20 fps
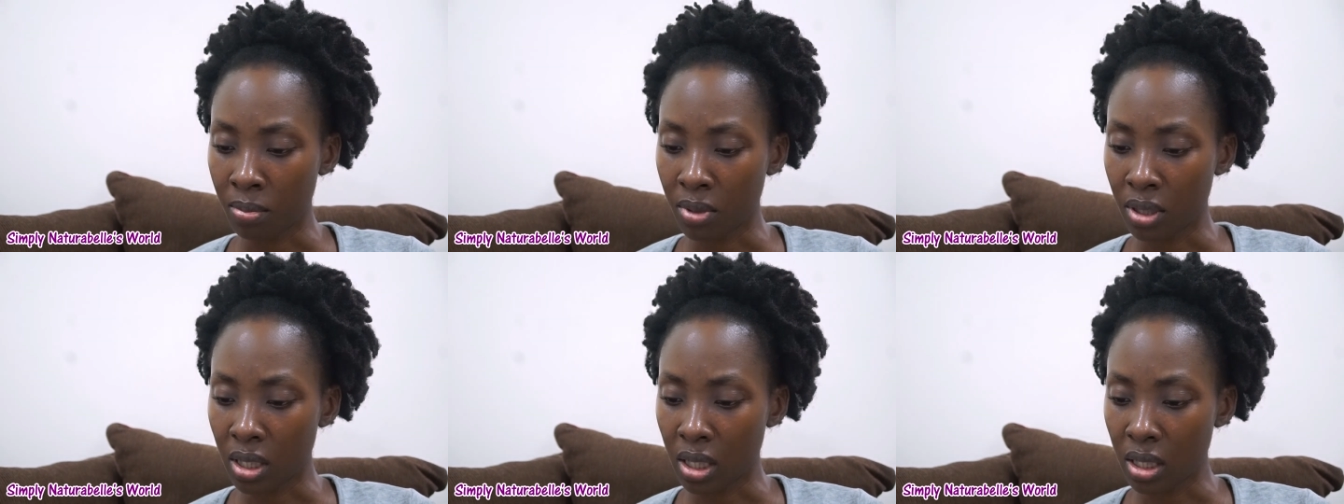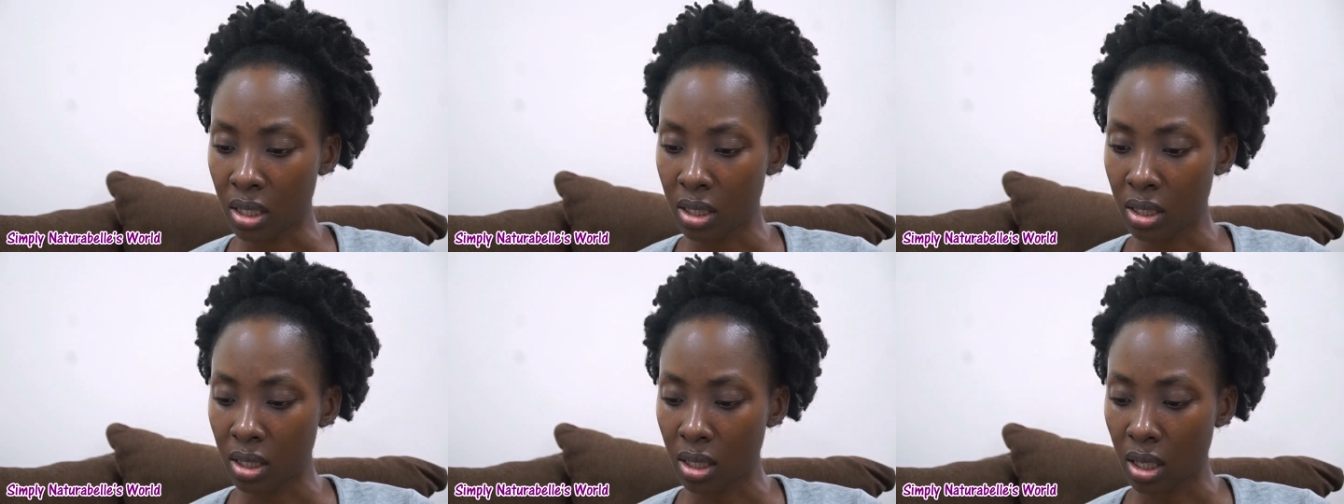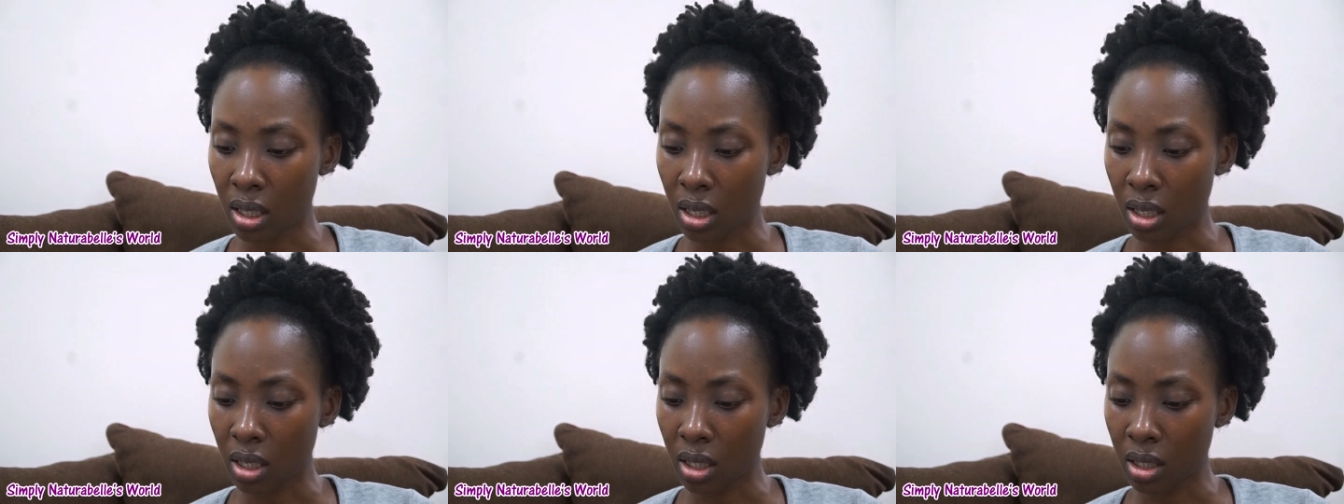this
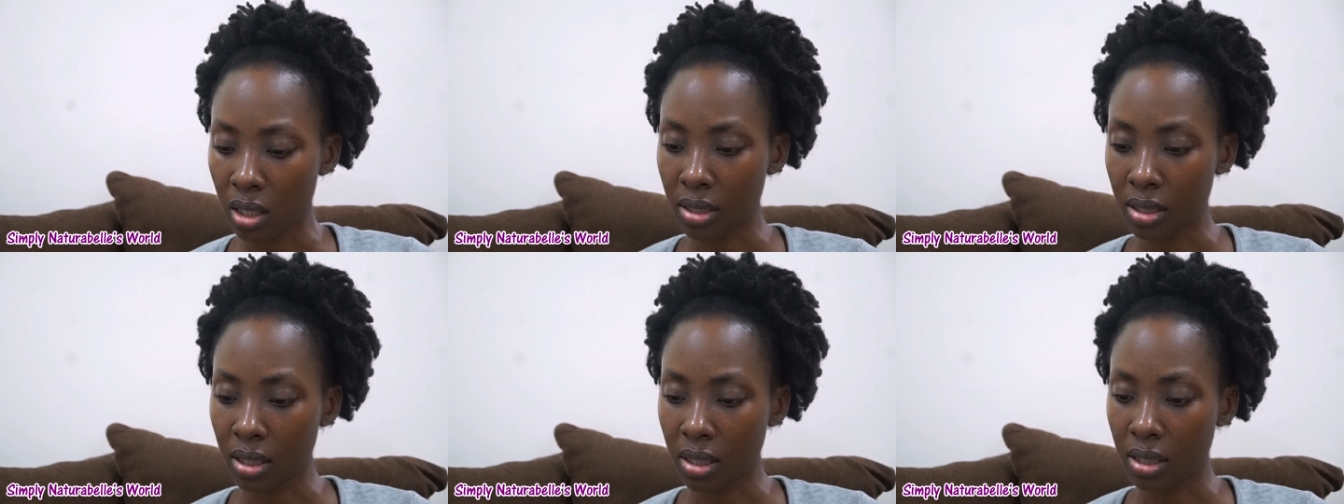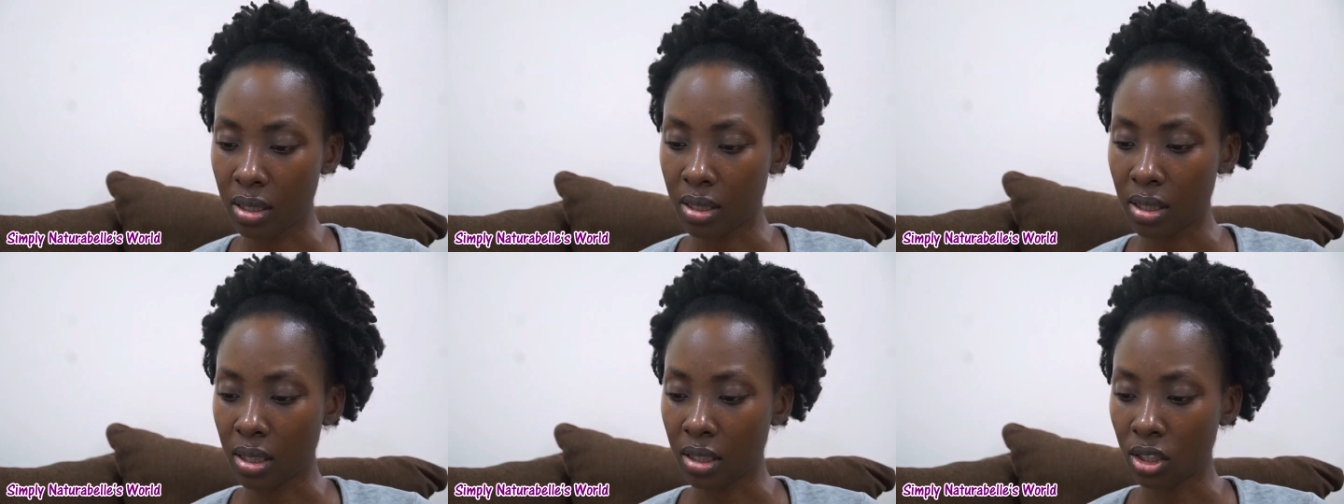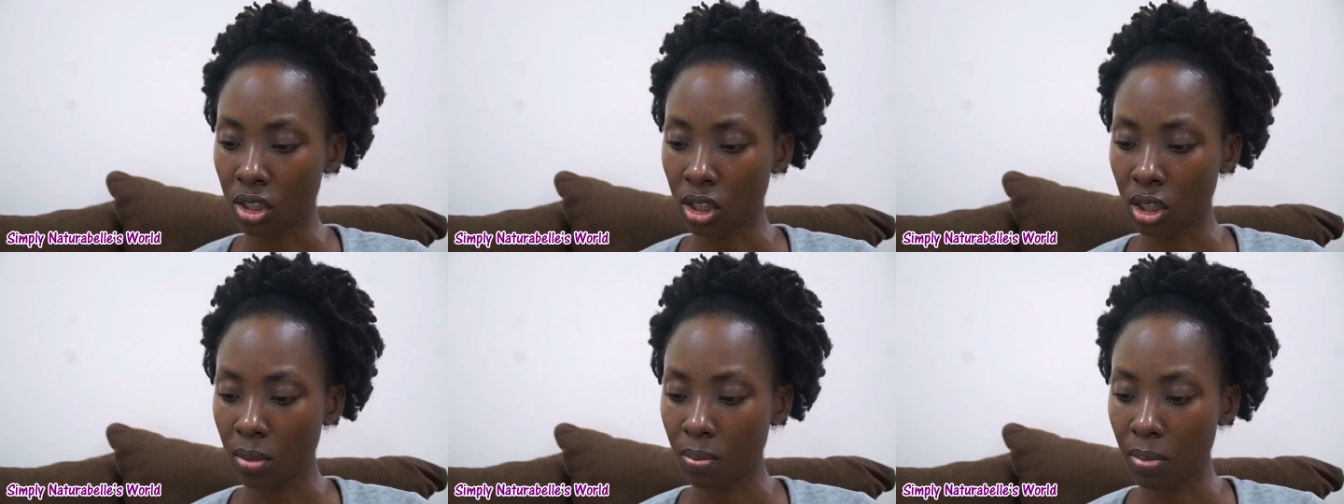is
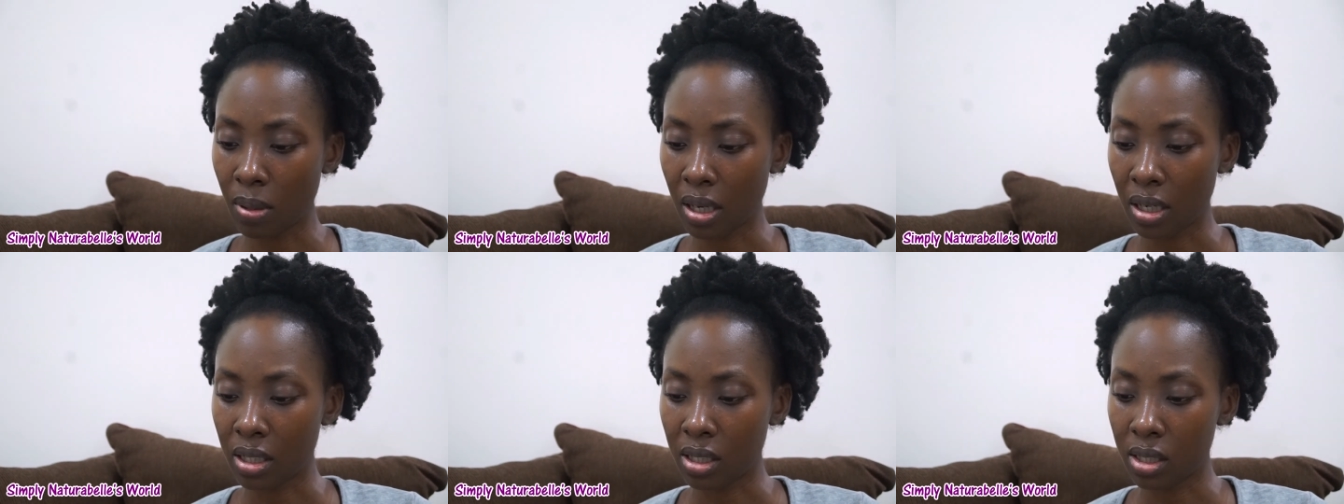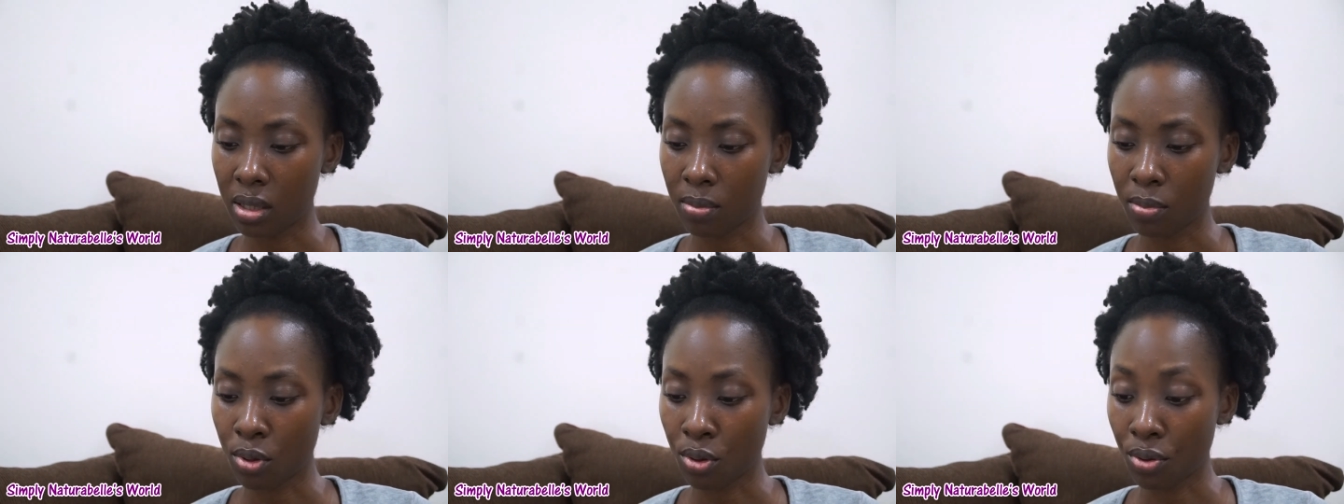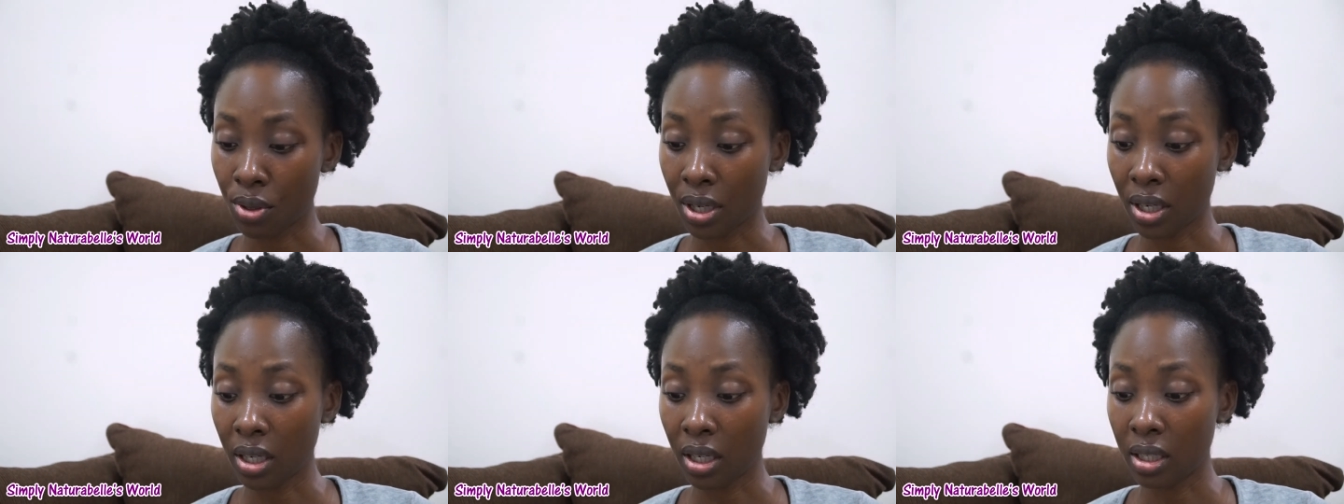Essential Palace
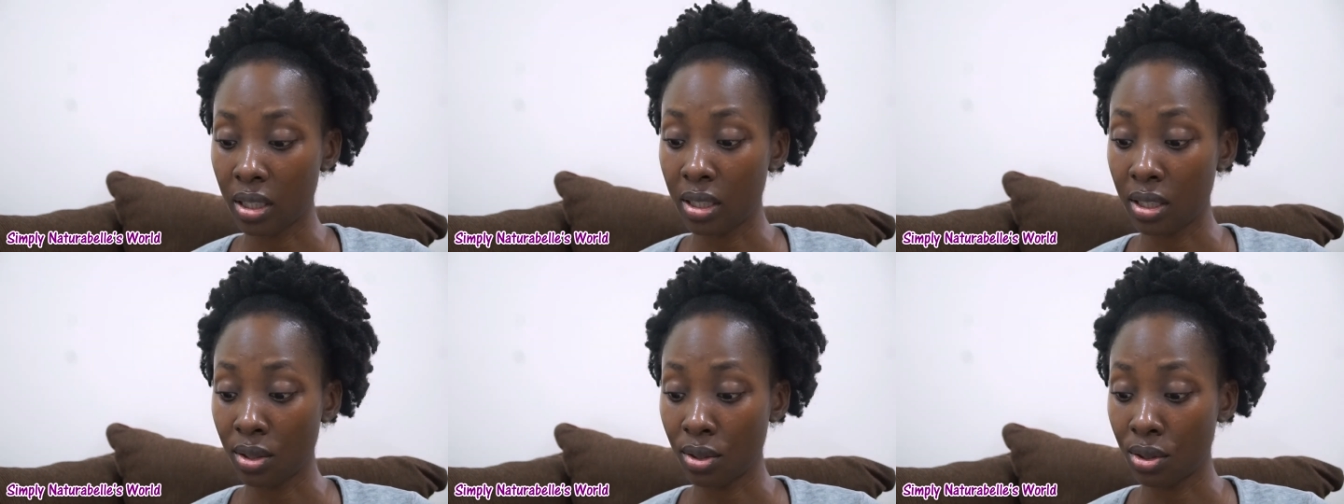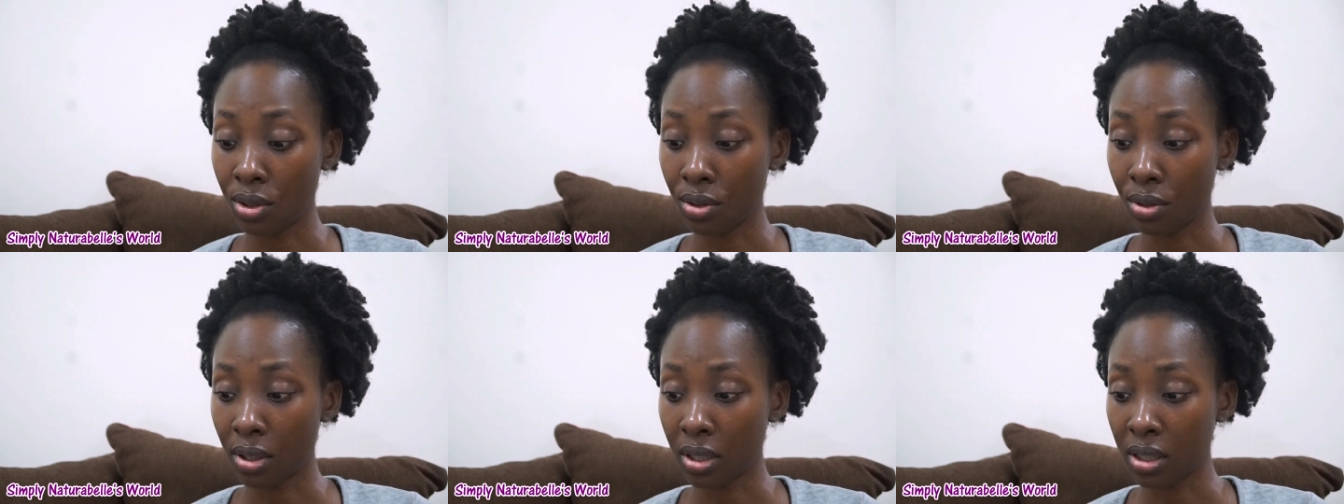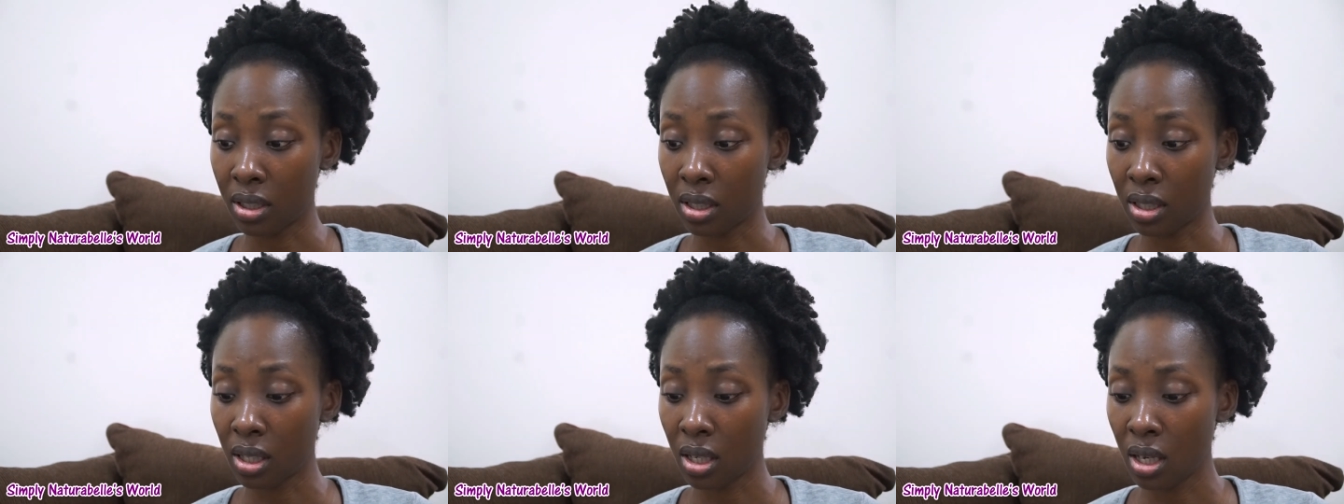Moringa deodorant
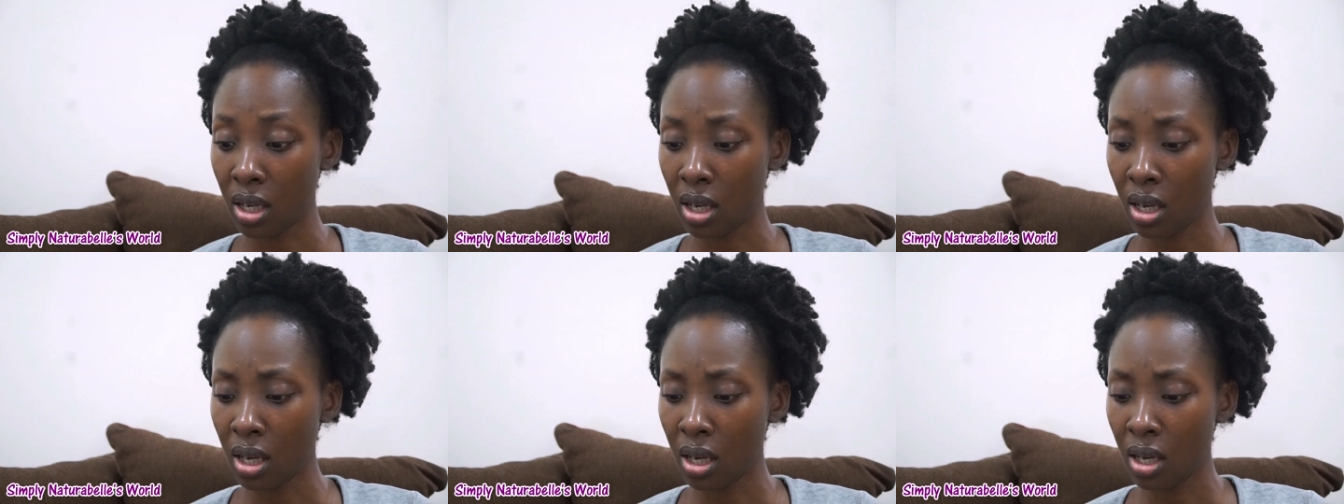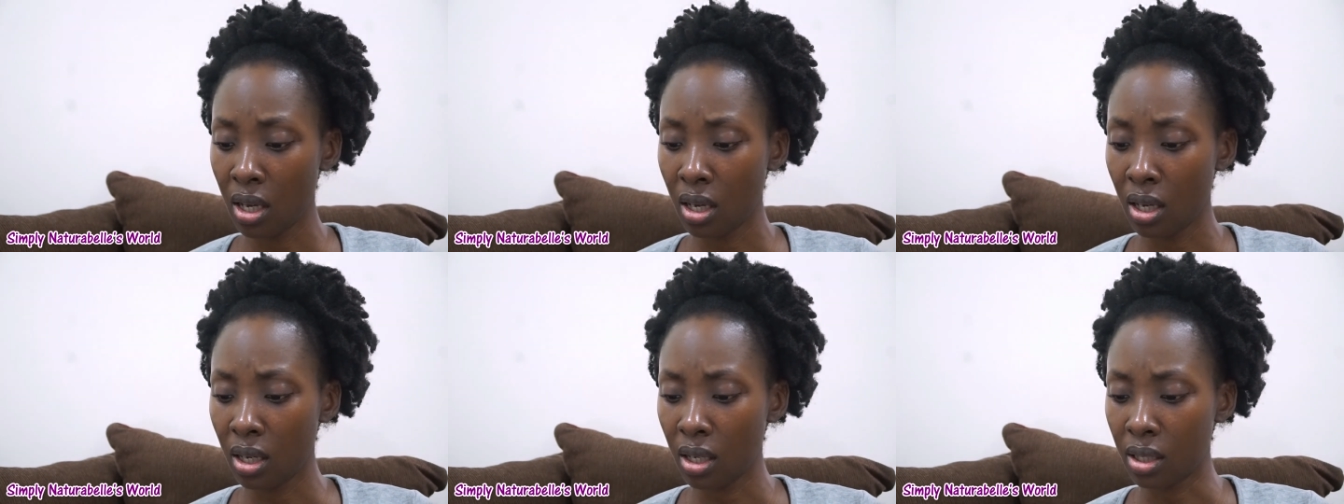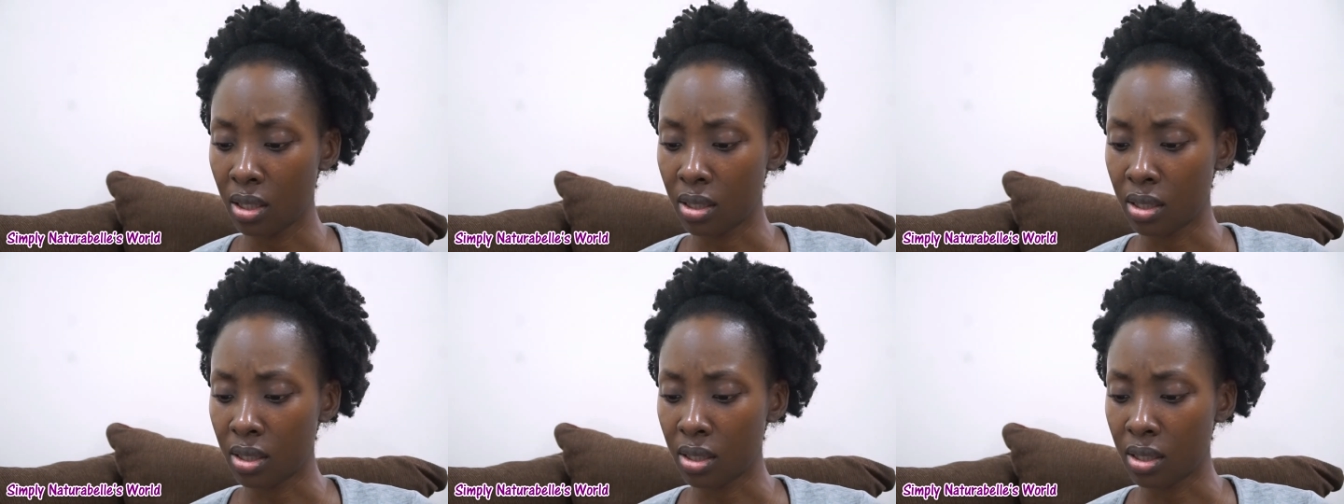it